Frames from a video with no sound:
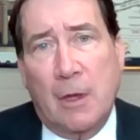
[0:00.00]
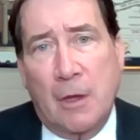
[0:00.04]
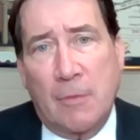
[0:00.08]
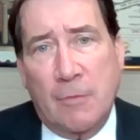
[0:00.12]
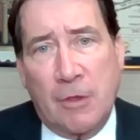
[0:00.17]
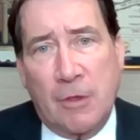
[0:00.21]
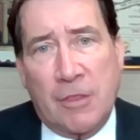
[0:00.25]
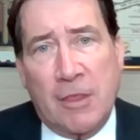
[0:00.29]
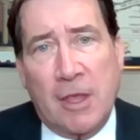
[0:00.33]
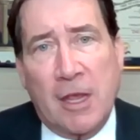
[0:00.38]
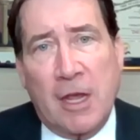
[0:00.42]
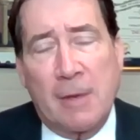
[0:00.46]

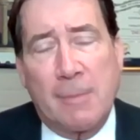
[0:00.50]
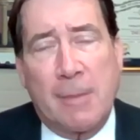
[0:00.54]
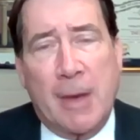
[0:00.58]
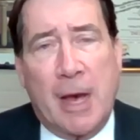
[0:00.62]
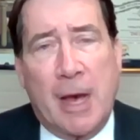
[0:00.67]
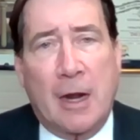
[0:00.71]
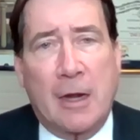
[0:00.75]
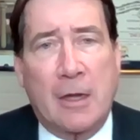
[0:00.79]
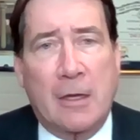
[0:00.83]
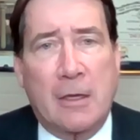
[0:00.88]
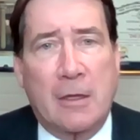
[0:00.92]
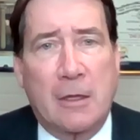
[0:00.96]
If you think
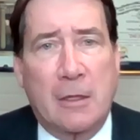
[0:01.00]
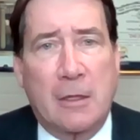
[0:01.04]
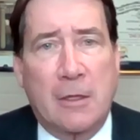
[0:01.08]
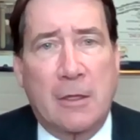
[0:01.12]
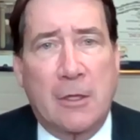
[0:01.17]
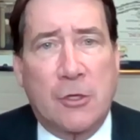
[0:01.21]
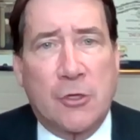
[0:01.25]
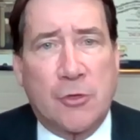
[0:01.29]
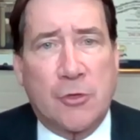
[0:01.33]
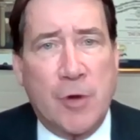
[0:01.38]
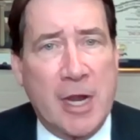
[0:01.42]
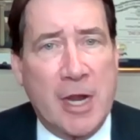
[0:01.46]
about it,
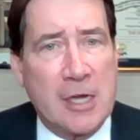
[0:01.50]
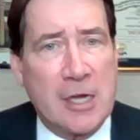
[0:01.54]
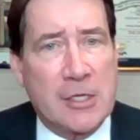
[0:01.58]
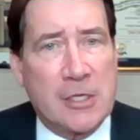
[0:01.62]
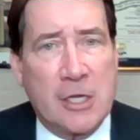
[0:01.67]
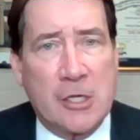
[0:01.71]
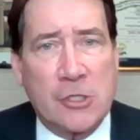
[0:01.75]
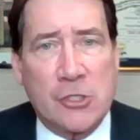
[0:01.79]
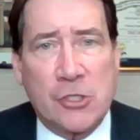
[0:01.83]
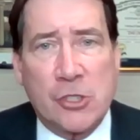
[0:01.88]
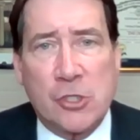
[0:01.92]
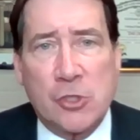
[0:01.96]
the trade
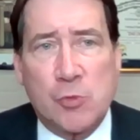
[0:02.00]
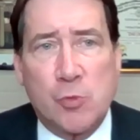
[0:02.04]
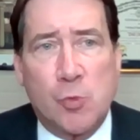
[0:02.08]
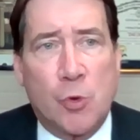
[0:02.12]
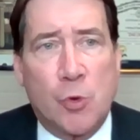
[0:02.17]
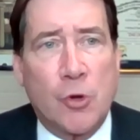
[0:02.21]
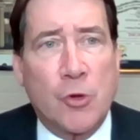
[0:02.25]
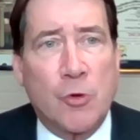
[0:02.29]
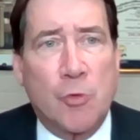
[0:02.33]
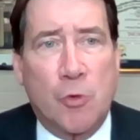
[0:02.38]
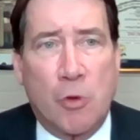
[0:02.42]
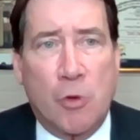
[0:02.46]
tensions
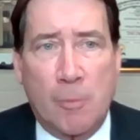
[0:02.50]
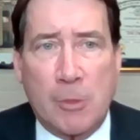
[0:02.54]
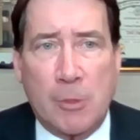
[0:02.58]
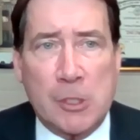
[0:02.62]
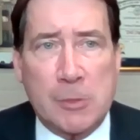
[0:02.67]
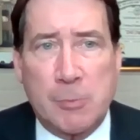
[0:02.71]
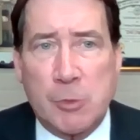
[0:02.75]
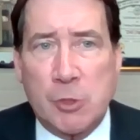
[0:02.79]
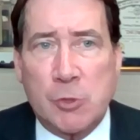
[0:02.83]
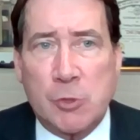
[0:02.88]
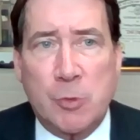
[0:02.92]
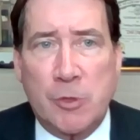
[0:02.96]
were
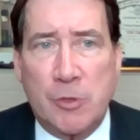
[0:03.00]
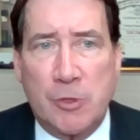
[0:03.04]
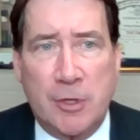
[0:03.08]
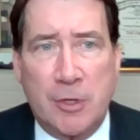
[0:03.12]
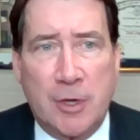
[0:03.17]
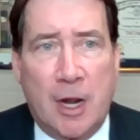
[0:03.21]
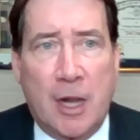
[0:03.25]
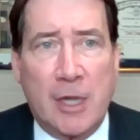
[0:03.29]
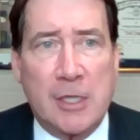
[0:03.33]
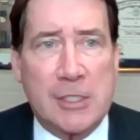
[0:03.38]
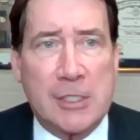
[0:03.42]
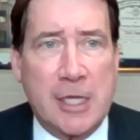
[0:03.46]
enormous between the
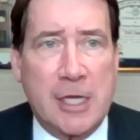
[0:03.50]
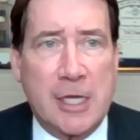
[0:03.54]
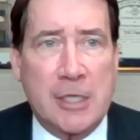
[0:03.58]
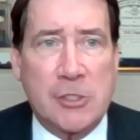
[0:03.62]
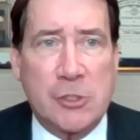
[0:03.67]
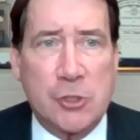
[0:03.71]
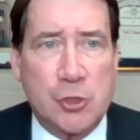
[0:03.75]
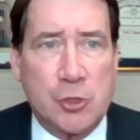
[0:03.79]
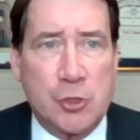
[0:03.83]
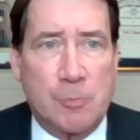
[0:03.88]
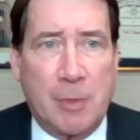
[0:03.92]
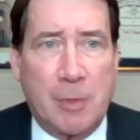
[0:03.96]
United
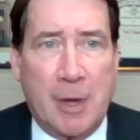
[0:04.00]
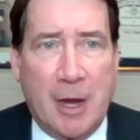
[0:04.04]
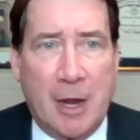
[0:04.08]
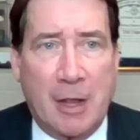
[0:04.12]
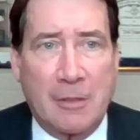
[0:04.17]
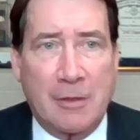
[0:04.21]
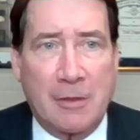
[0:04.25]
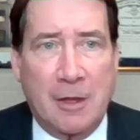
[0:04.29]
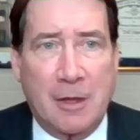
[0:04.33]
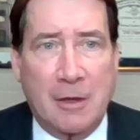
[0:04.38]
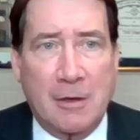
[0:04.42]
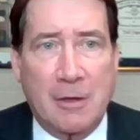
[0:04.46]
States and
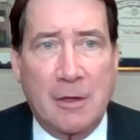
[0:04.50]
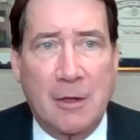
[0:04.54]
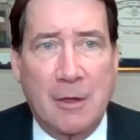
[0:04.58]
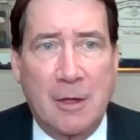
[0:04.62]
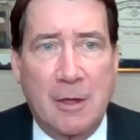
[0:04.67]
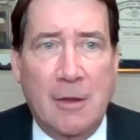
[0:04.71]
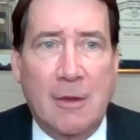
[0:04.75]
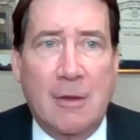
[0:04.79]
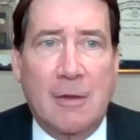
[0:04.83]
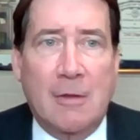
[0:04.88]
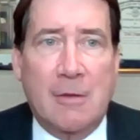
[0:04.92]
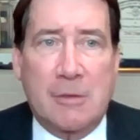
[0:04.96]
Japan then.
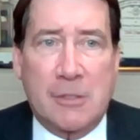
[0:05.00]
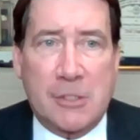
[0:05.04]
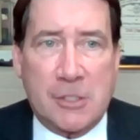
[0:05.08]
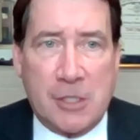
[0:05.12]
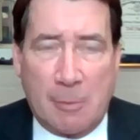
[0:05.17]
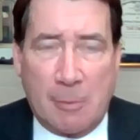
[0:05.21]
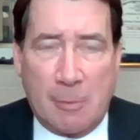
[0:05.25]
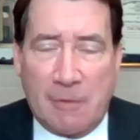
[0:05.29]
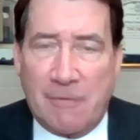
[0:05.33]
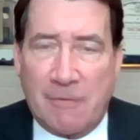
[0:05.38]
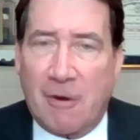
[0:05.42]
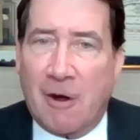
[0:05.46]

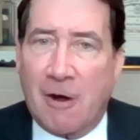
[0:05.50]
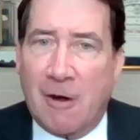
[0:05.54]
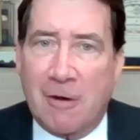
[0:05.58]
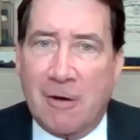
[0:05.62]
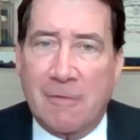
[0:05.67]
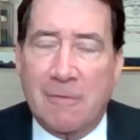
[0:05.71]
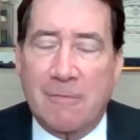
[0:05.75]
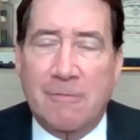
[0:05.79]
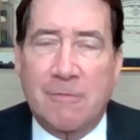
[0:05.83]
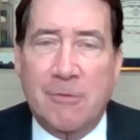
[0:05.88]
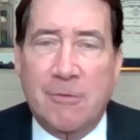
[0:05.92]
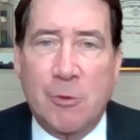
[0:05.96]
Some of
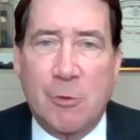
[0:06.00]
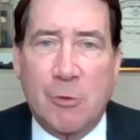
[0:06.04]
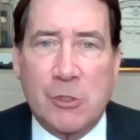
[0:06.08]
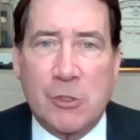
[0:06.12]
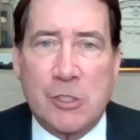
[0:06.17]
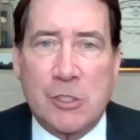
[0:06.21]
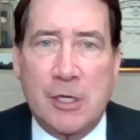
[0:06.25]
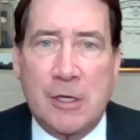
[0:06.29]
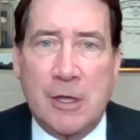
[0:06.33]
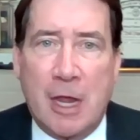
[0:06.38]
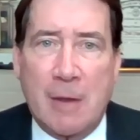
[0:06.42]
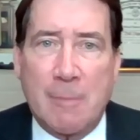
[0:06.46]
our
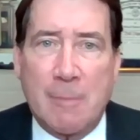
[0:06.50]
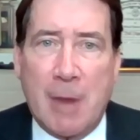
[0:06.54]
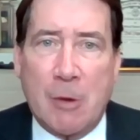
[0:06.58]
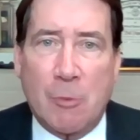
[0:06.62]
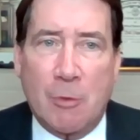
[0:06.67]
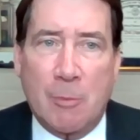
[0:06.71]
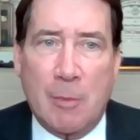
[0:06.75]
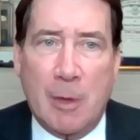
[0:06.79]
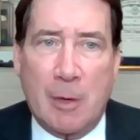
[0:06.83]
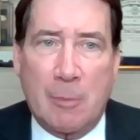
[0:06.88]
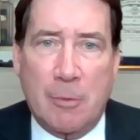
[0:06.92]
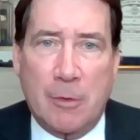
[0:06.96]
viewers today may
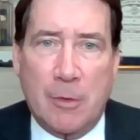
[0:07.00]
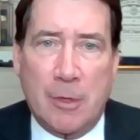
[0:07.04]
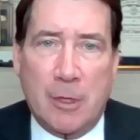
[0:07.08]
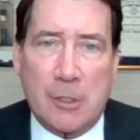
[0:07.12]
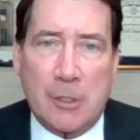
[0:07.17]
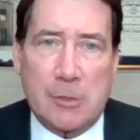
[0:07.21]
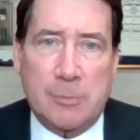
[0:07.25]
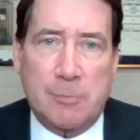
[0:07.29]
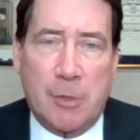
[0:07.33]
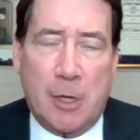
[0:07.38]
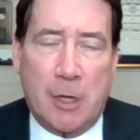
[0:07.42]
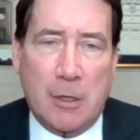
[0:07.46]
remember
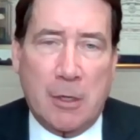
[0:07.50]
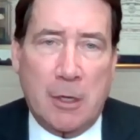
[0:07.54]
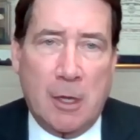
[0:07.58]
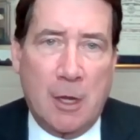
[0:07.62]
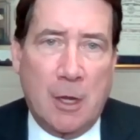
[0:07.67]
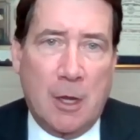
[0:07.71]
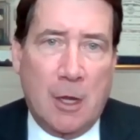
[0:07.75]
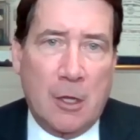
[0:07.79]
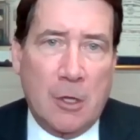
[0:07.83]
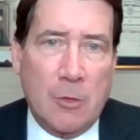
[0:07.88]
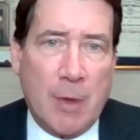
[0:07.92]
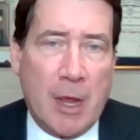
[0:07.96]
this, but
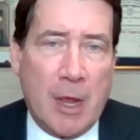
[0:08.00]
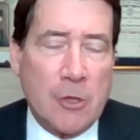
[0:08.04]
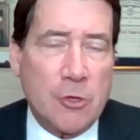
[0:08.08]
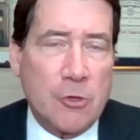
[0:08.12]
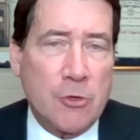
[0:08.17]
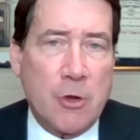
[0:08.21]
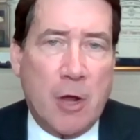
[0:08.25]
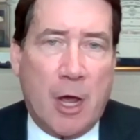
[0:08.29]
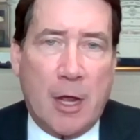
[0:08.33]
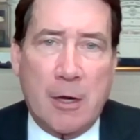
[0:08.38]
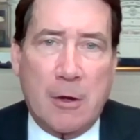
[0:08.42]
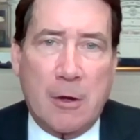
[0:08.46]
you had
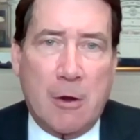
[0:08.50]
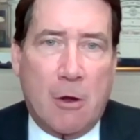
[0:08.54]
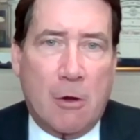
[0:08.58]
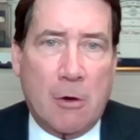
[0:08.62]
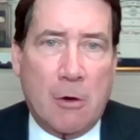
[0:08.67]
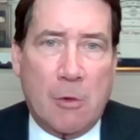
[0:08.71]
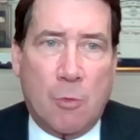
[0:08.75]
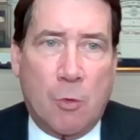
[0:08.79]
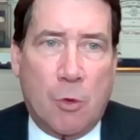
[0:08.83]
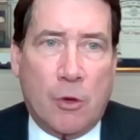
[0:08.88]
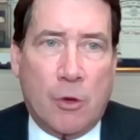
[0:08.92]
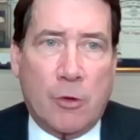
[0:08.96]
United
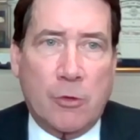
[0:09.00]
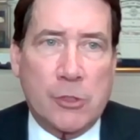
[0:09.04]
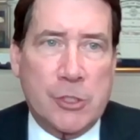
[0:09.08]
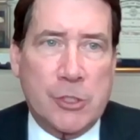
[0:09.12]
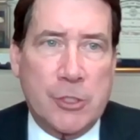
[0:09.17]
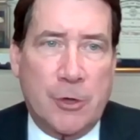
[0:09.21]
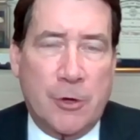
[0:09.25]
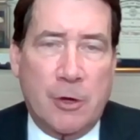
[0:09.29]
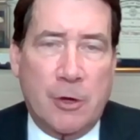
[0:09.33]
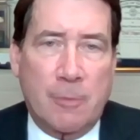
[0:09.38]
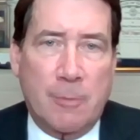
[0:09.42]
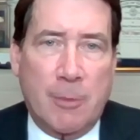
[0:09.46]
Auto Workers
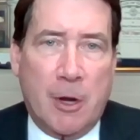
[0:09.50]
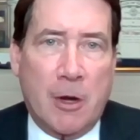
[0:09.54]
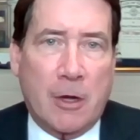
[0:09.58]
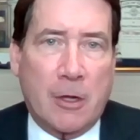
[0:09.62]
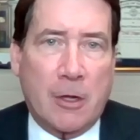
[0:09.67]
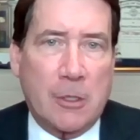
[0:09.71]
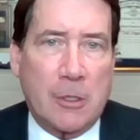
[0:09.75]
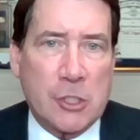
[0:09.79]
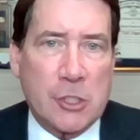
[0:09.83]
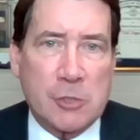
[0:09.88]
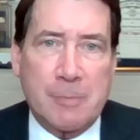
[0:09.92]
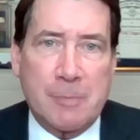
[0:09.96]
here in
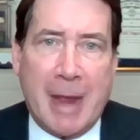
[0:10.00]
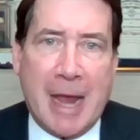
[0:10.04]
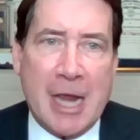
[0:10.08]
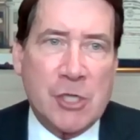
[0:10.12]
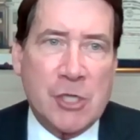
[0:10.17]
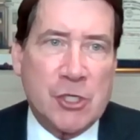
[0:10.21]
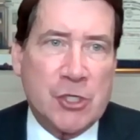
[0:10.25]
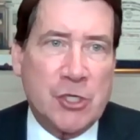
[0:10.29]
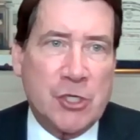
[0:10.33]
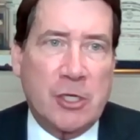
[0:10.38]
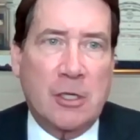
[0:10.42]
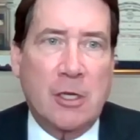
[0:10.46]
America
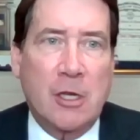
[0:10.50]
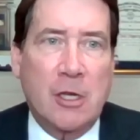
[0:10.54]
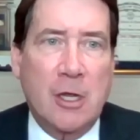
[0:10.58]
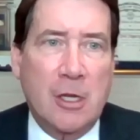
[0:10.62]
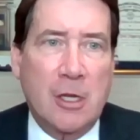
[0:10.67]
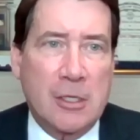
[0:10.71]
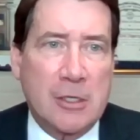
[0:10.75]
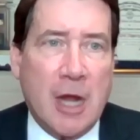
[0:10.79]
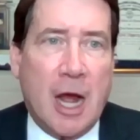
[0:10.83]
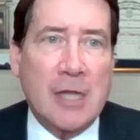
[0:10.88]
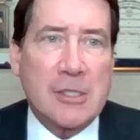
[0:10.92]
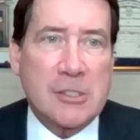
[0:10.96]
smashing
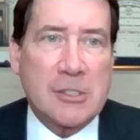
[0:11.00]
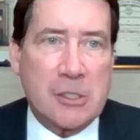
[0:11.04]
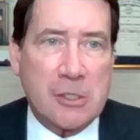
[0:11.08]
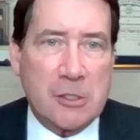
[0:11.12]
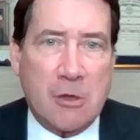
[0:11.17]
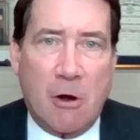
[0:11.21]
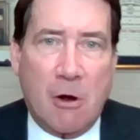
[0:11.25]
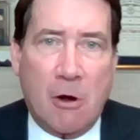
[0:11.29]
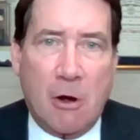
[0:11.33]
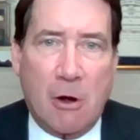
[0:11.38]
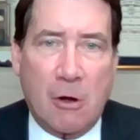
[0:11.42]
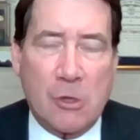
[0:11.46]

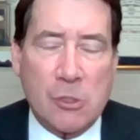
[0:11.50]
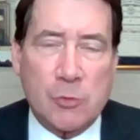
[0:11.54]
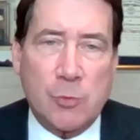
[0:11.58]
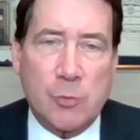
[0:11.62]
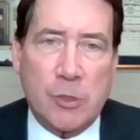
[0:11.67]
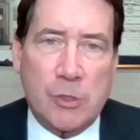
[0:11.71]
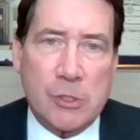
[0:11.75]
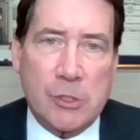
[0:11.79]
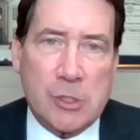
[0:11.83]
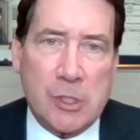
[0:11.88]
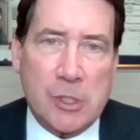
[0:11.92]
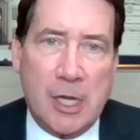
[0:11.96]
Datsun cars
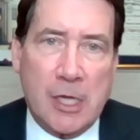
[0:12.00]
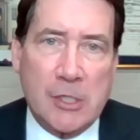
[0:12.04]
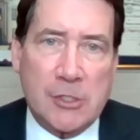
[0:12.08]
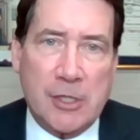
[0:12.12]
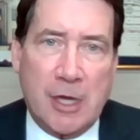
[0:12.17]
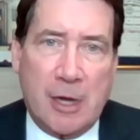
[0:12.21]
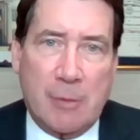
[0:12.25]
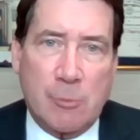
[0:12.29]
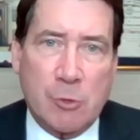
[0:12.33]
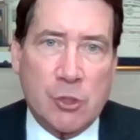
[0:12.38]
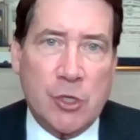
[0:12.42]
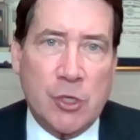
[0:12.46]
with
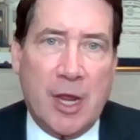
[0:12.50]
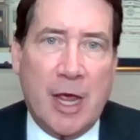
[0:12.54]
sledgehammers.